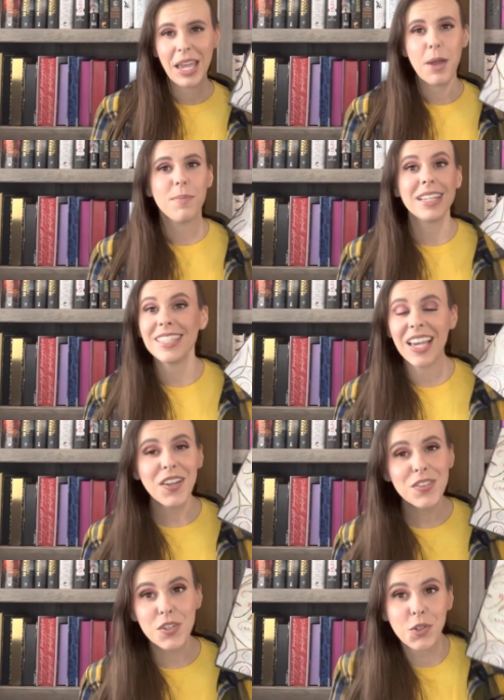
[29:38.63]
But it
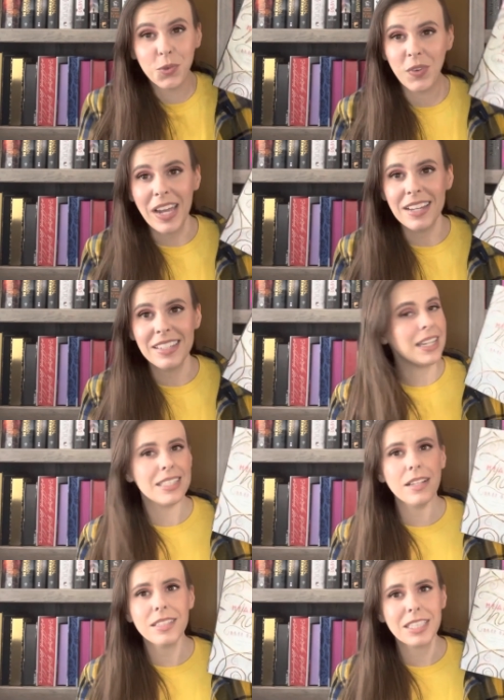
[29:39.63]
sounds great. It
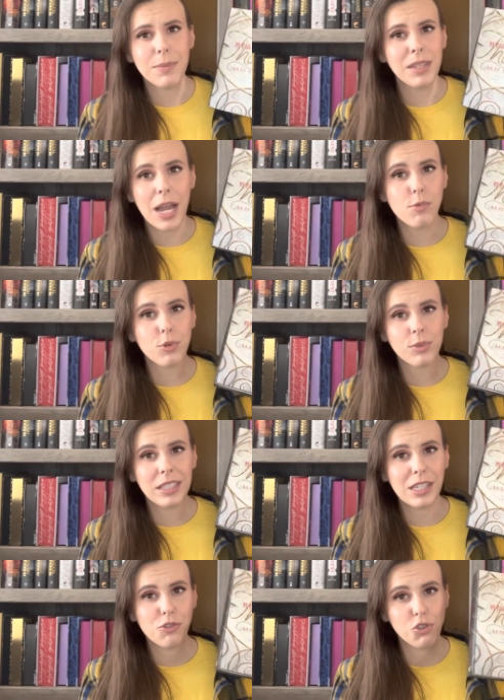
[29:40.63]
sounds like something I will
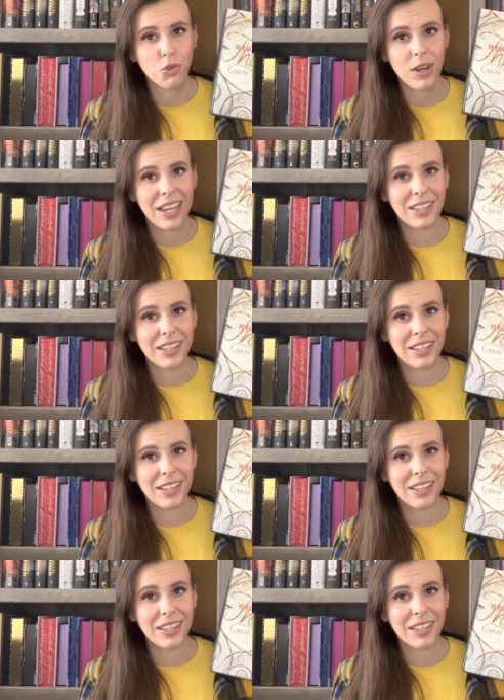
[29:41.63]
really enjoy,